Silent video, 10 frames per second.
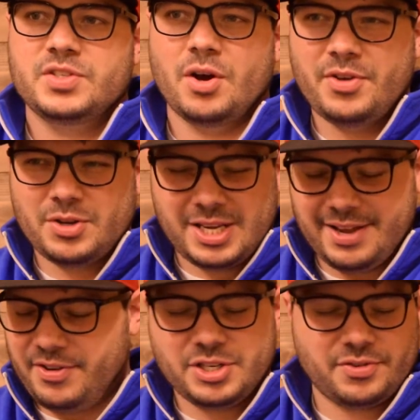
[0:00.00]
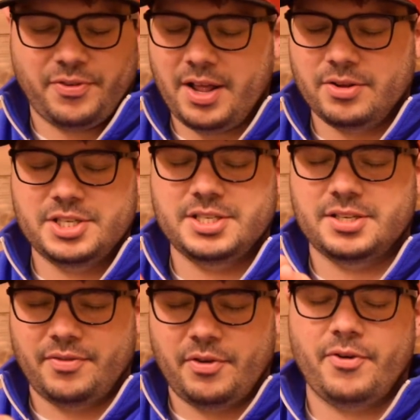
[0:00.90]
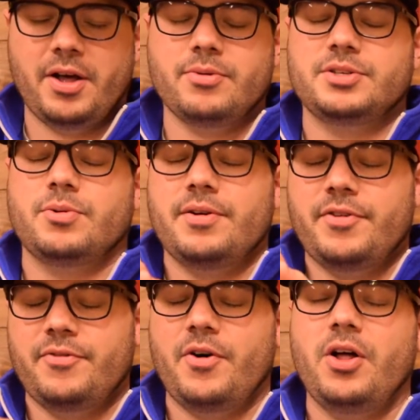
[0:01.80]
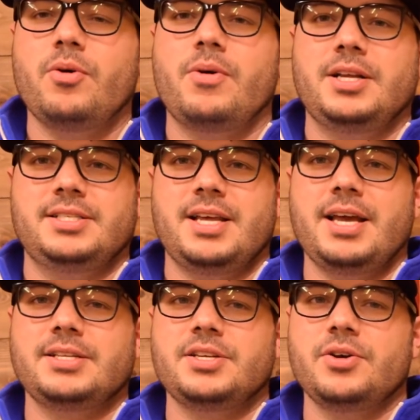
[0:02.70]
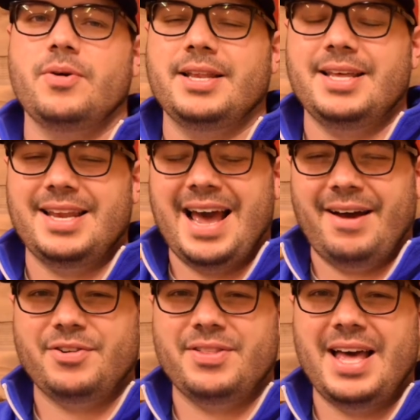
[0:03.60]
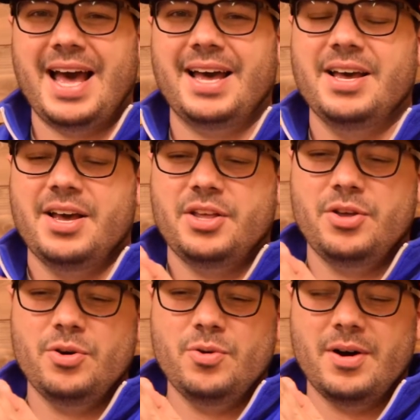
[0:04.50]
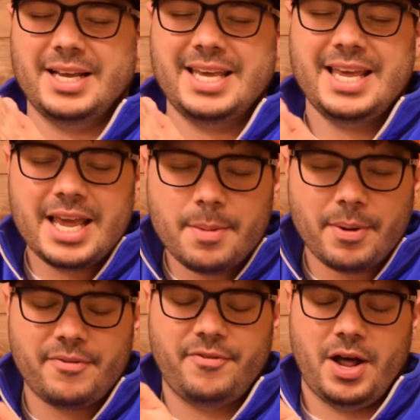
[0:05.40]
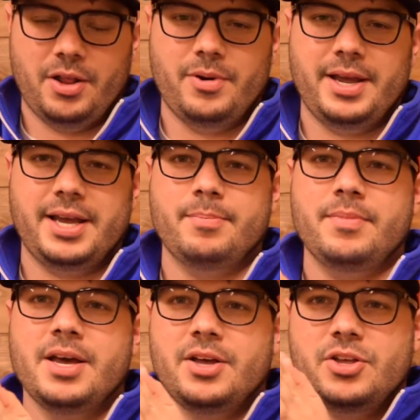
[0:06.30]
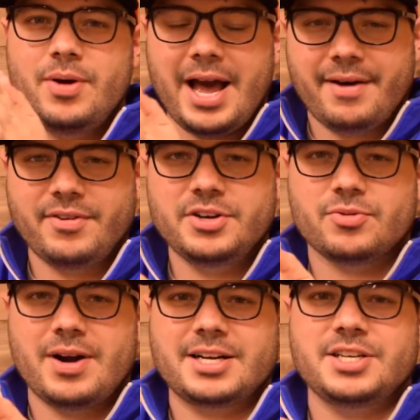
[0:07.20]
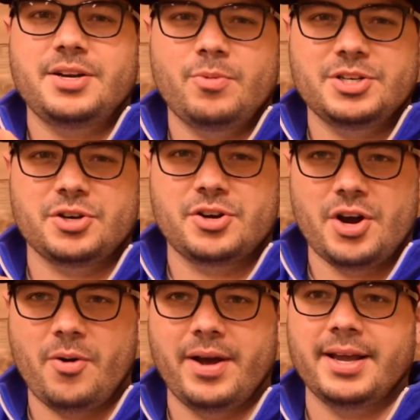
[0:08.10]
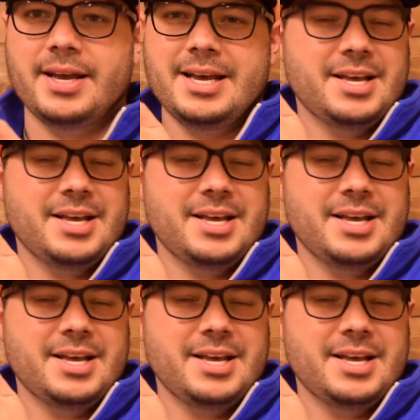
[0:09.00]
So if you just follow Jesus, if you follow his word, if you follow what he's saying to you, and then after that, you keep following him, you have a direction in which you're going.